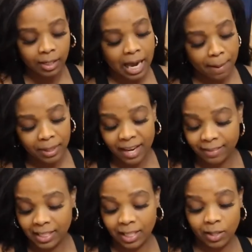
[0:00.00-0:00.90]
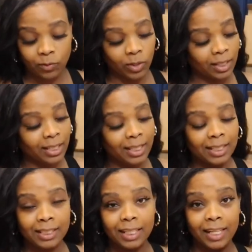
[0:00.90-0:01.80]
I'm gonna have to get one of
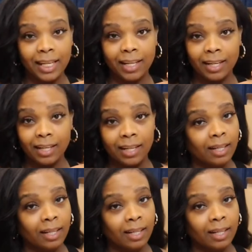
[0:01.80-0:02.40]
these again